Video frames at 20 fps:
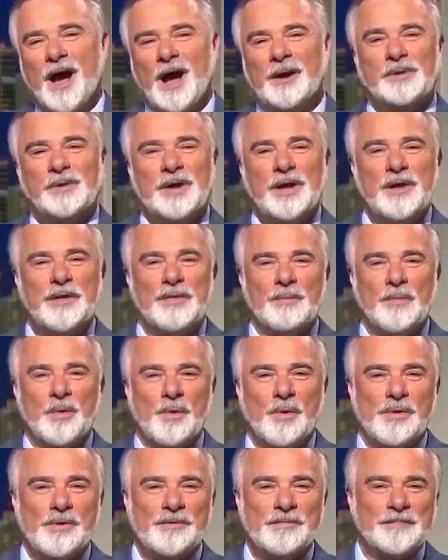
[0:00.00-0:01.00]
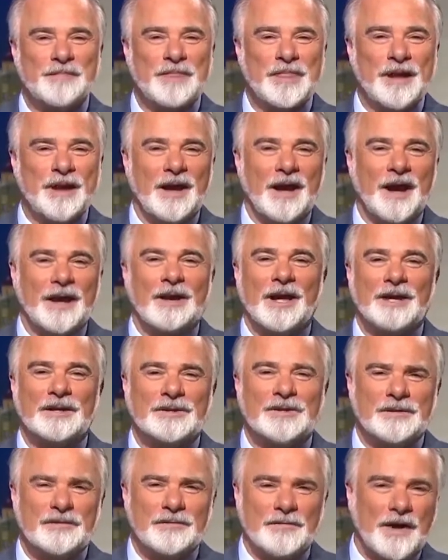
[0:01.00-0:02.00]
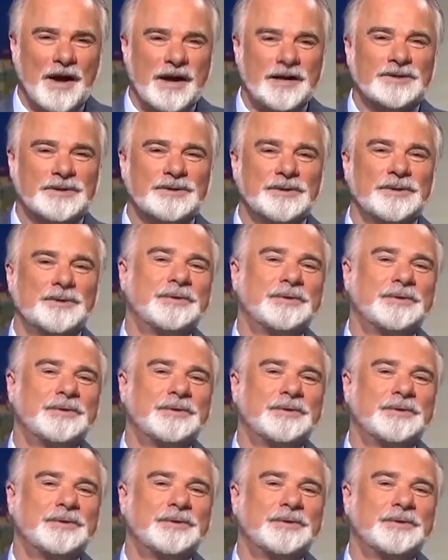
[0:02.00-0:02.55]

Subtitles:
I'm Keith Moore. I'd like to invite